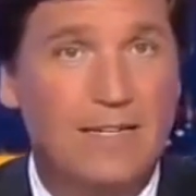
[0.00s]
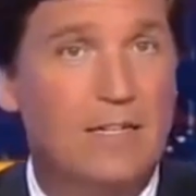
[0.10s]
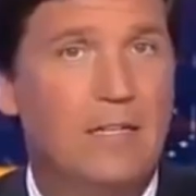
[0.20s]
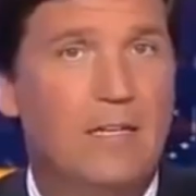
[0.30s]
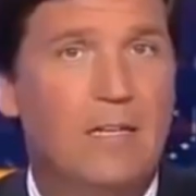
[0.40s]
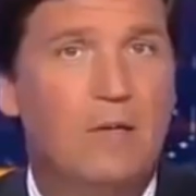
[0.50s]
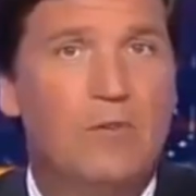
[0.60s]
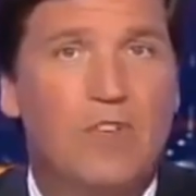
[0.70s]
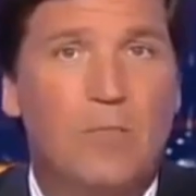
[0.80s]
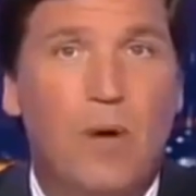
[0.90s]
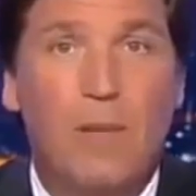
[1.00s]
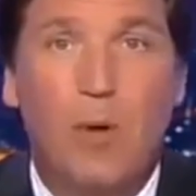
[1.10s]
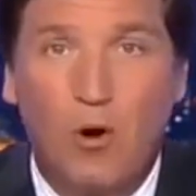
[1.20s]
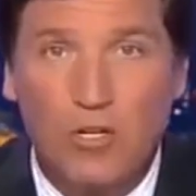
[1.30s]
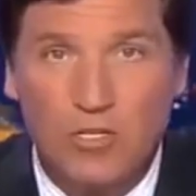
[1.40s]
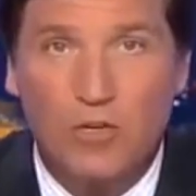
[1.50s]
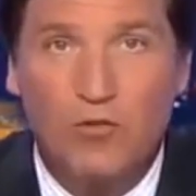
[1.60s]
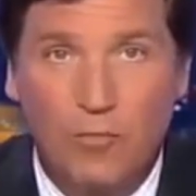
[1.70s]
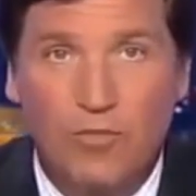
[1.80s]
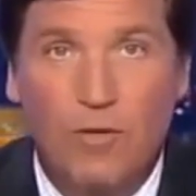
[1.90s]
Technically, it was a
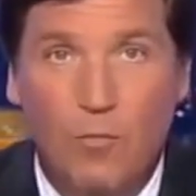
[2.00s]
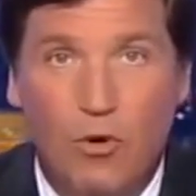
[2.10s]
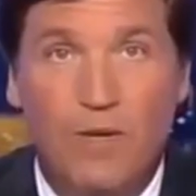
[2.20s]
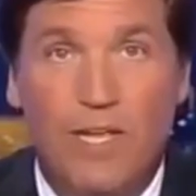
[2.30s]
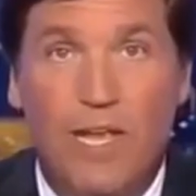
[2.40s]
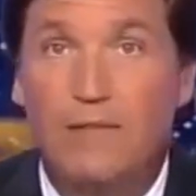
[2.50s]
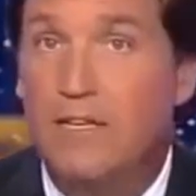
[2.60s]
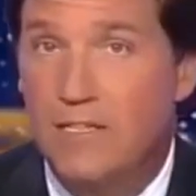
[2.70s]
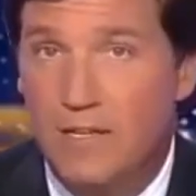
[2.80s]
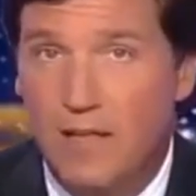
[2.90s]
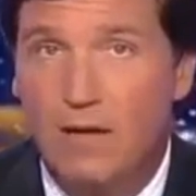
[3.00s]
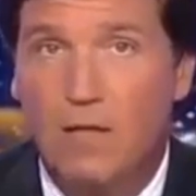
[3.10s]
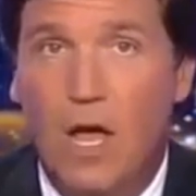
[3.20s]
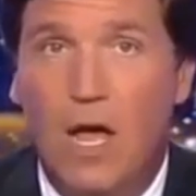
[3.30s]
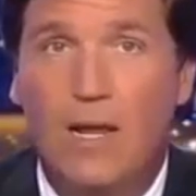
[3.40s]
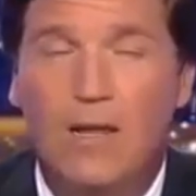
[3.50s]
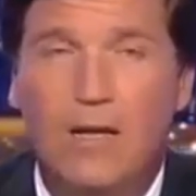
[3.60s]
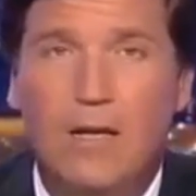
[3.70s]
bipartisan group that mourned McCain. They said that a lot.